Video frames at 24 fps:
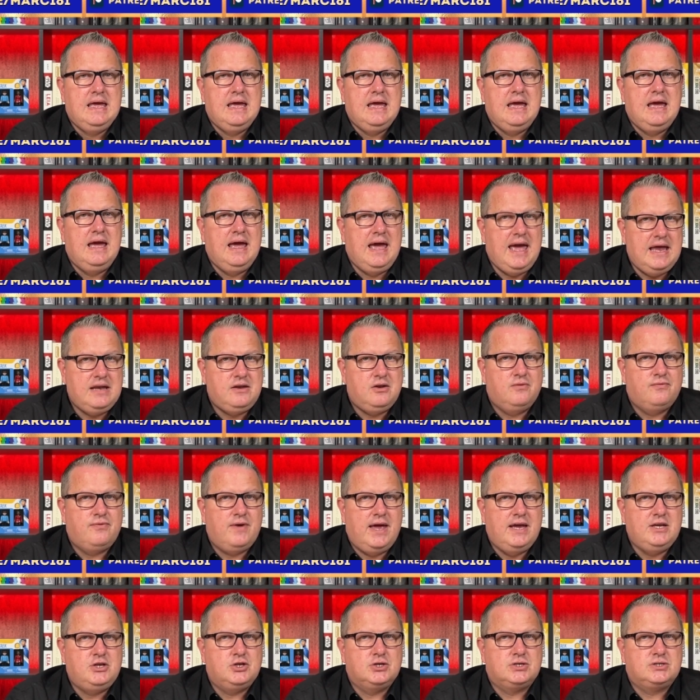A head of
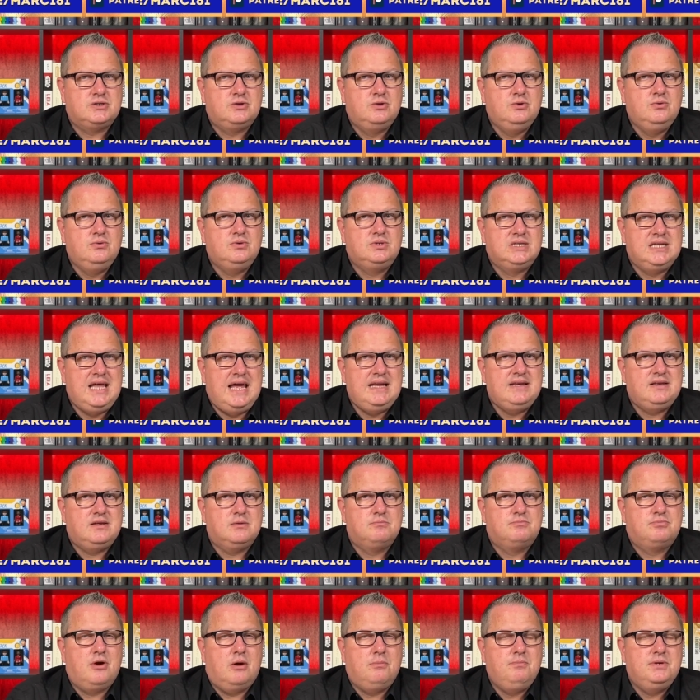HS2's land
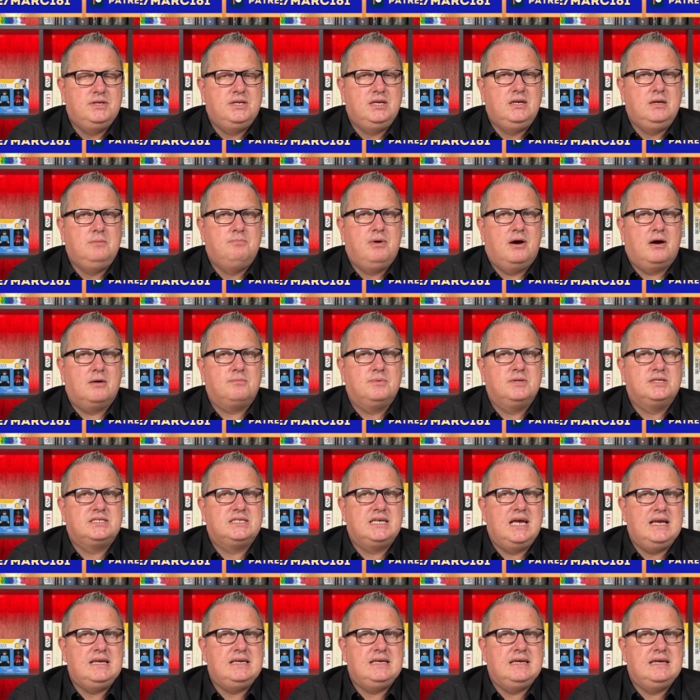and property department
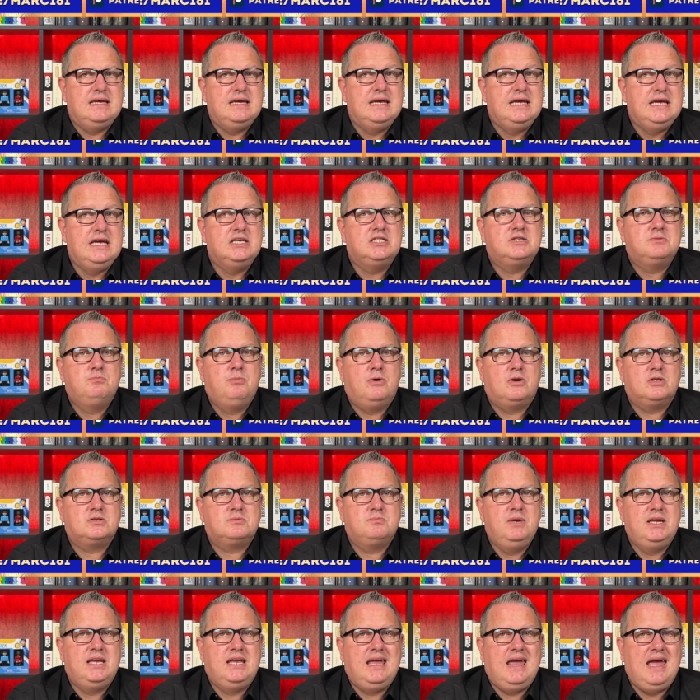said his boss
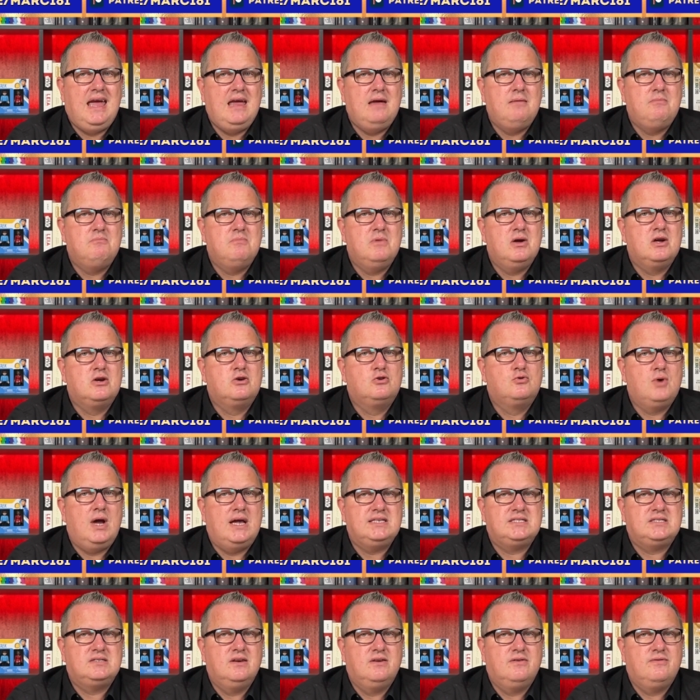became
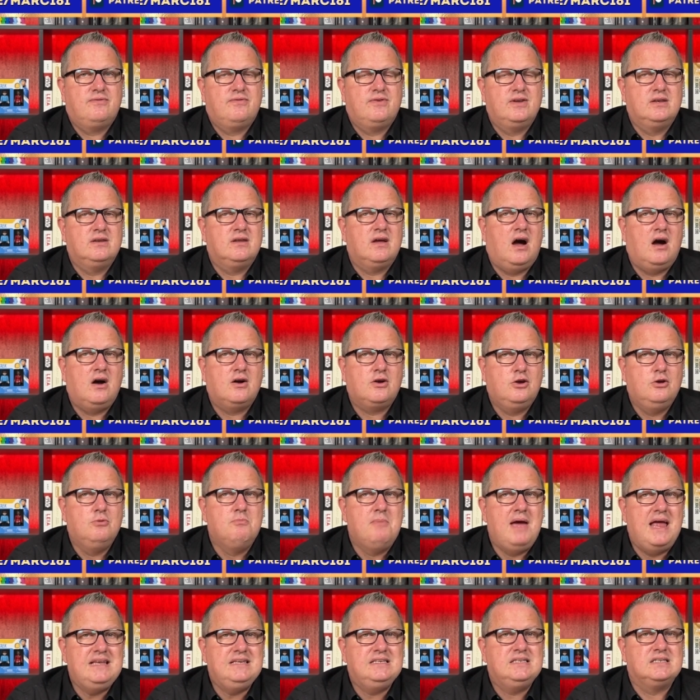aggressive and
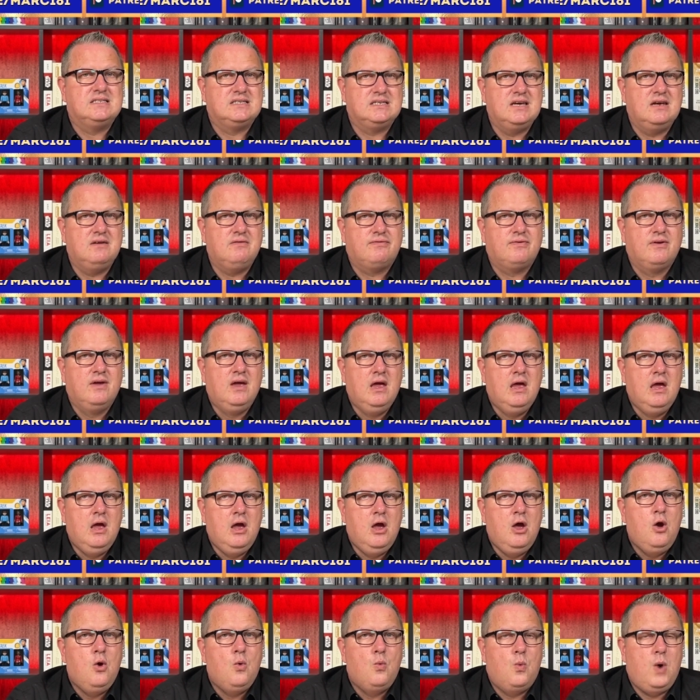argumentative
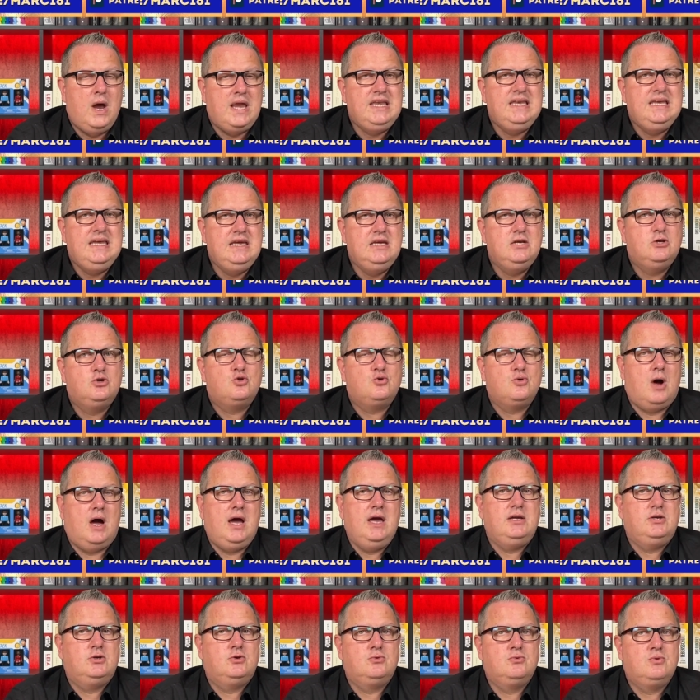when he
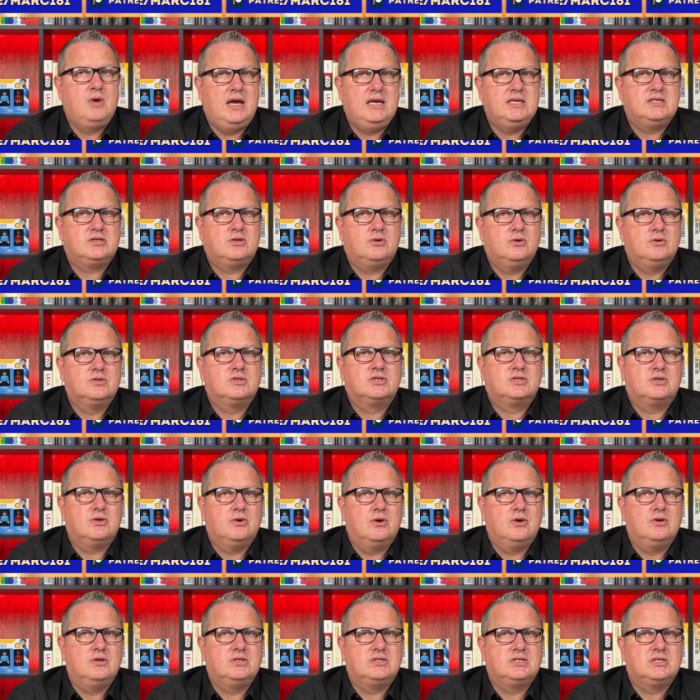tried to raise
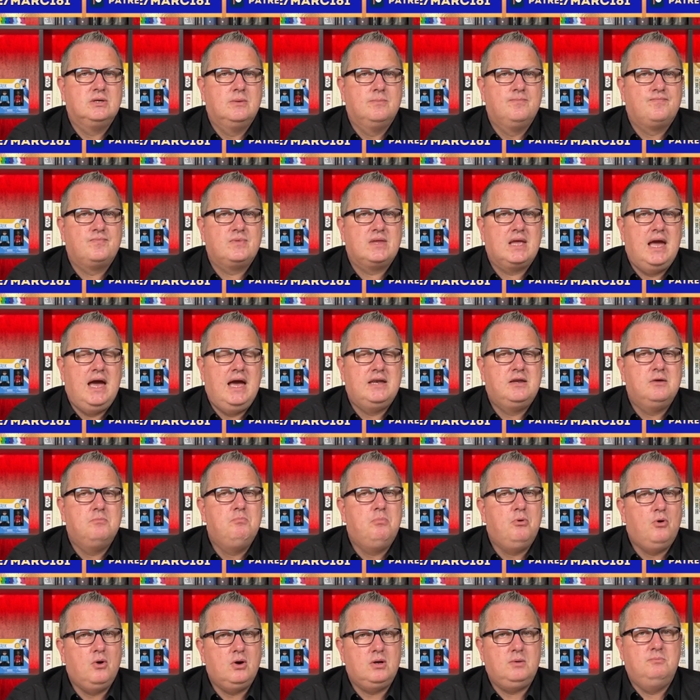concerns at a
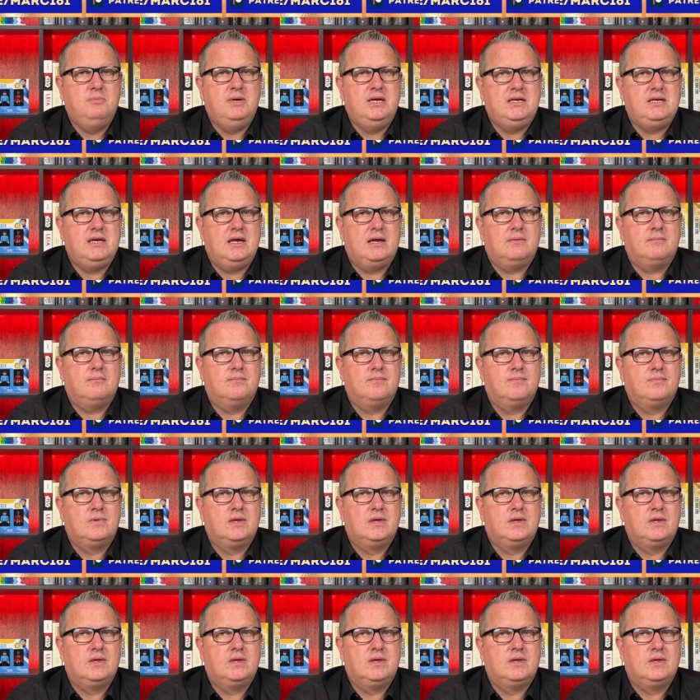board meeting.